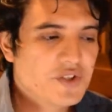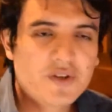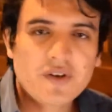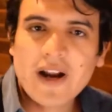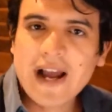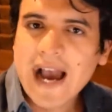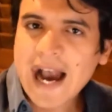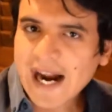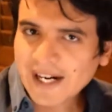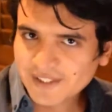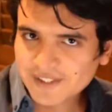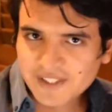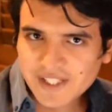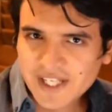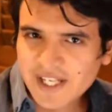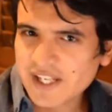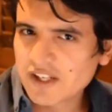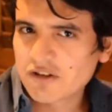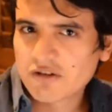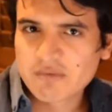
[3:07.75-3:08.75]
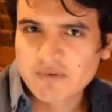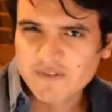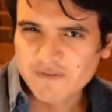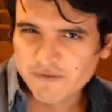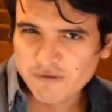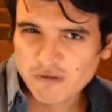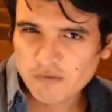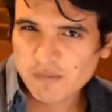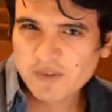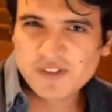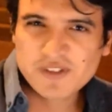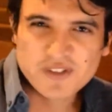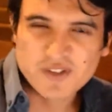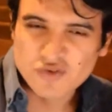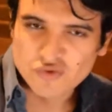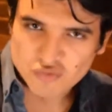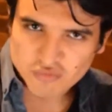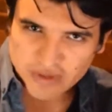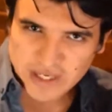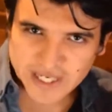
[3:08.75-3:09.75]
your acting, your performance
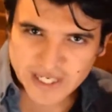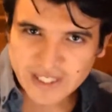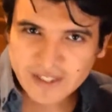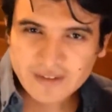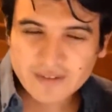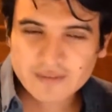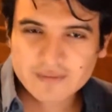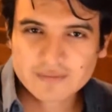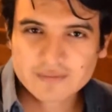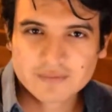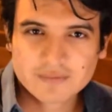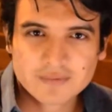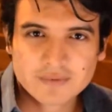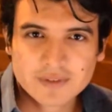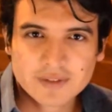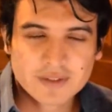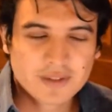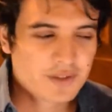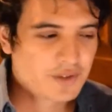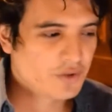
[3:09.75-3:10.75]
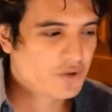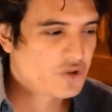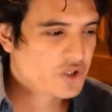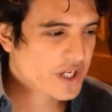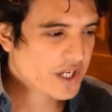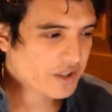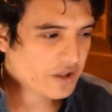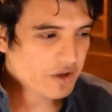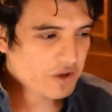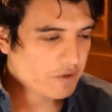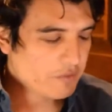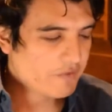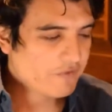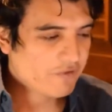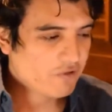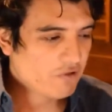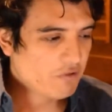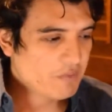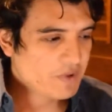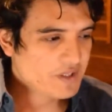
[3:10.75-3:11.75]
is ready, you check on your
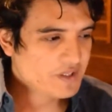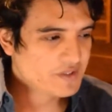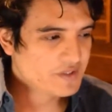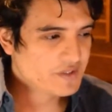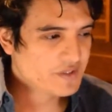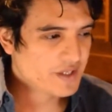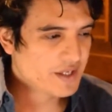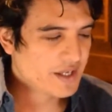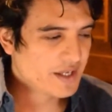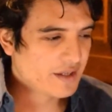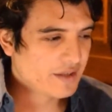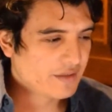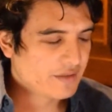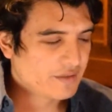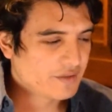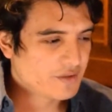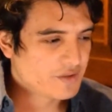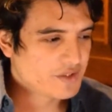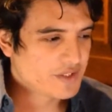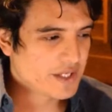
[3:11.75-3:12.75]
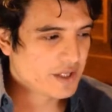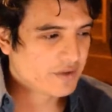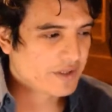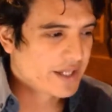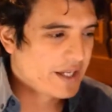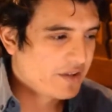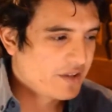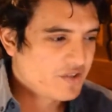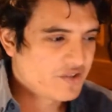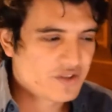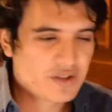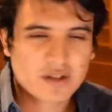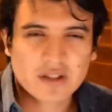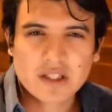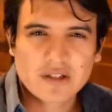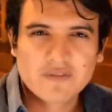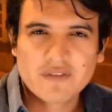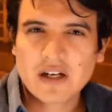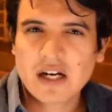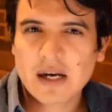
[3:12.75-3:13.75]
performance and you say, okay, there's not a
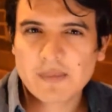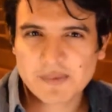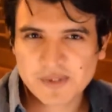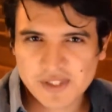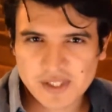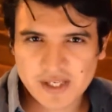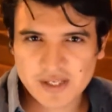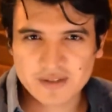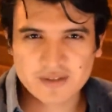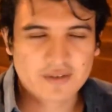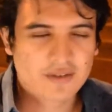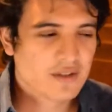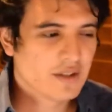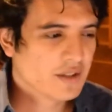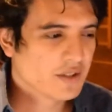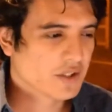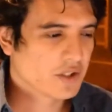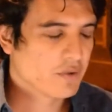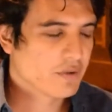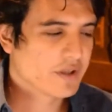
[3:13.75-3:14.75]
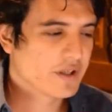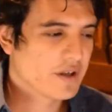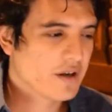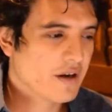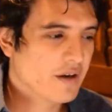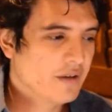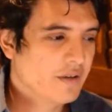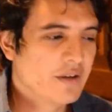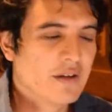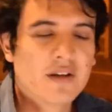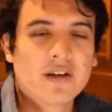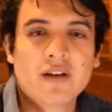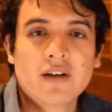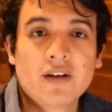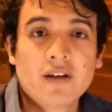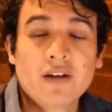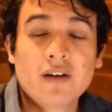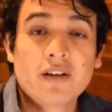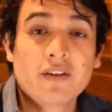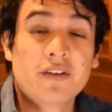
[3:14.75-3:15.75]
lot of offset going on.
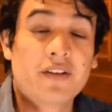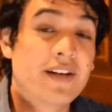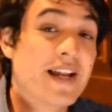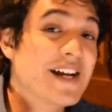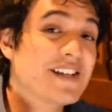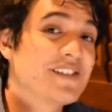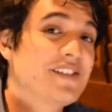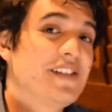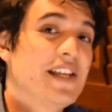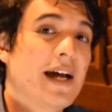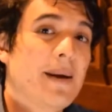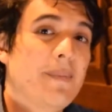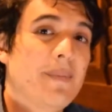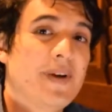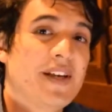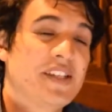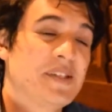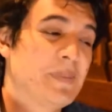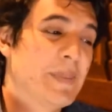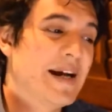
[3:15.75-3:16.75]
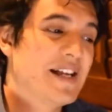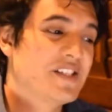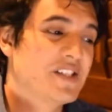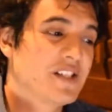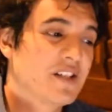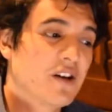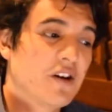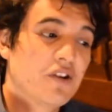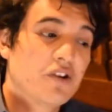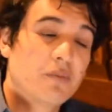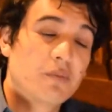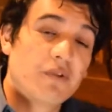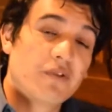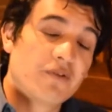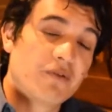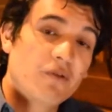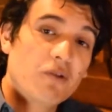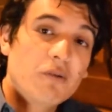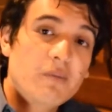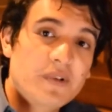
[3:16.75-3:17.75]
The next step is passing on your
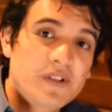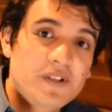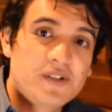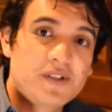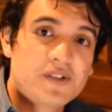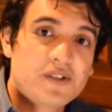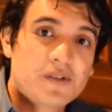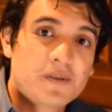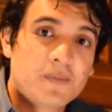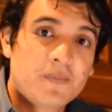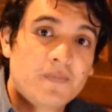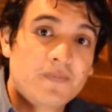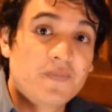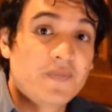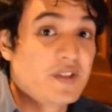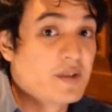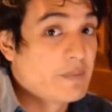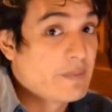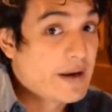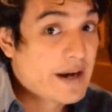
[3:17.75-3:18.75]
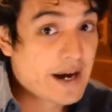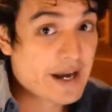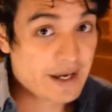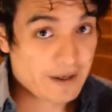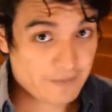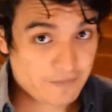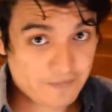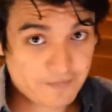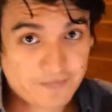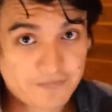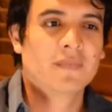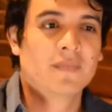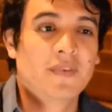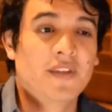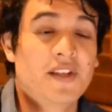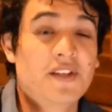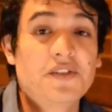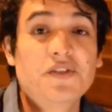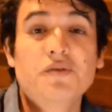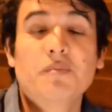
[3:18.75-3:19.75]
performance to Maya.
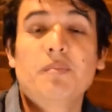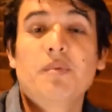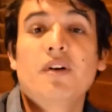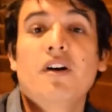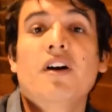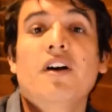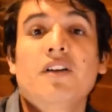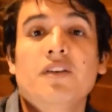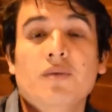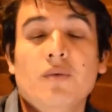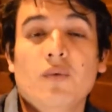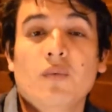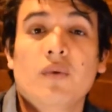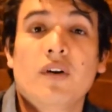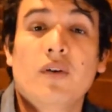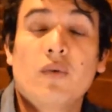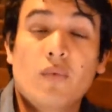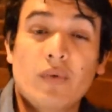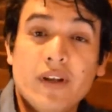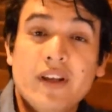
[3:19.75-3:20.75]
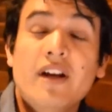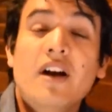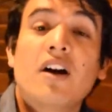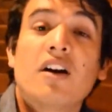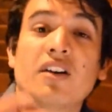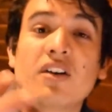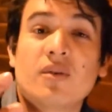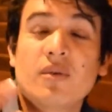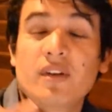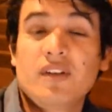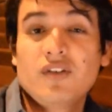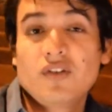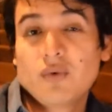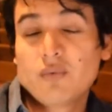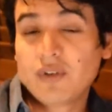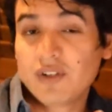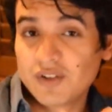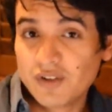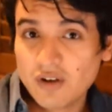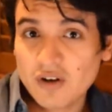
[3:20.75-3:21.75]
This is the part where we are going to
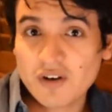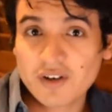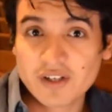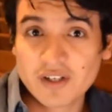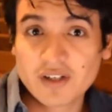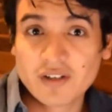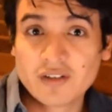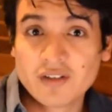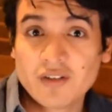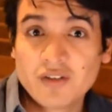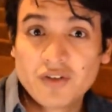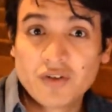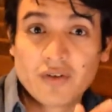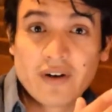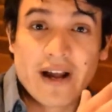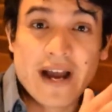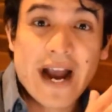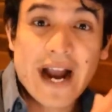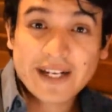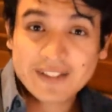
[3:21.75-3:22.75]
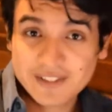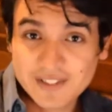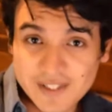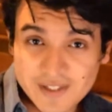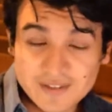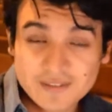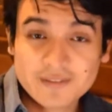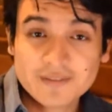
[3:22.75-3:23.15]
retarget your acting